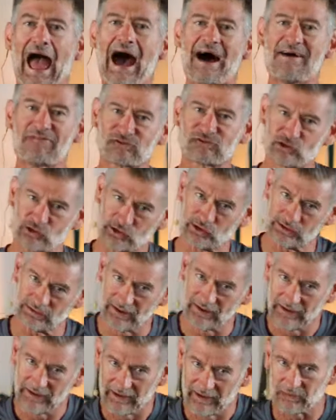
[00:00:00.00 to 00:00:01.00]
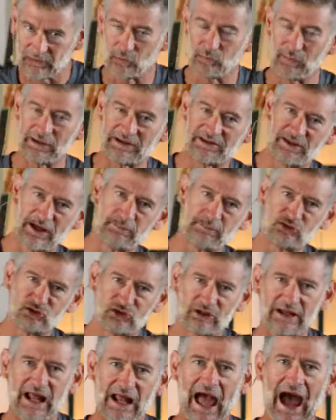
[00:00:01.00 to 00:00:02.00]
After the
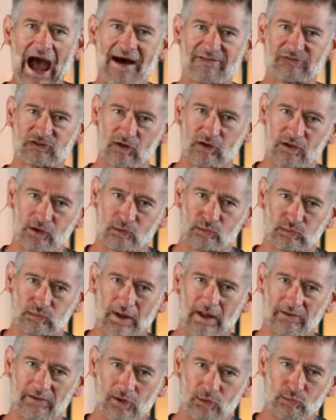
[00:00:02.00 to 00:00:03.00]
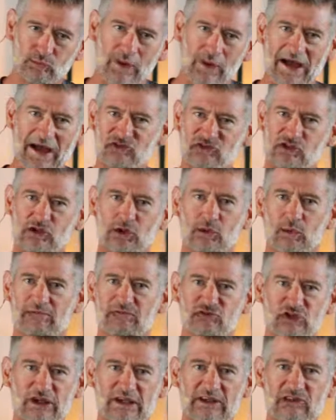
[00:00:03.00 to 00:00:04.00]
redemption, after the rescue
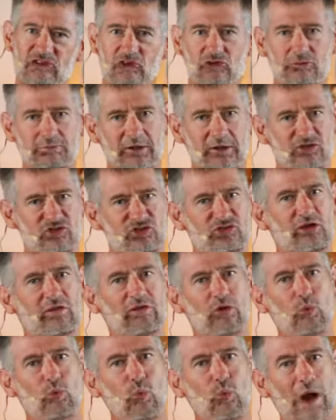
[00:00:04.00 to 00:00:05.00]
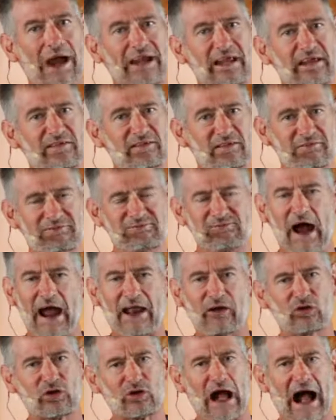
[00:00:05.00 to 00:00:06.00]
of Jesus, but still awaiting the
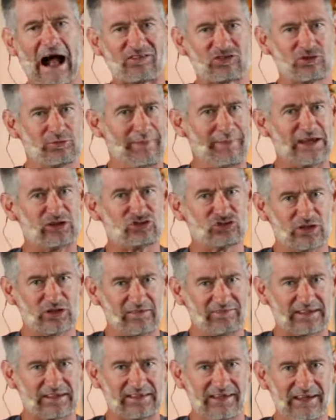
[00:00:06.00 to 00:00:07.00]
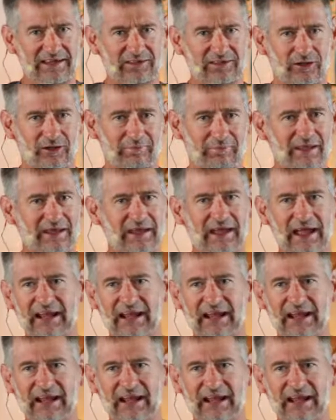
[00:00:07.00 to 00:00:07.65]
final consummation of the kingdom.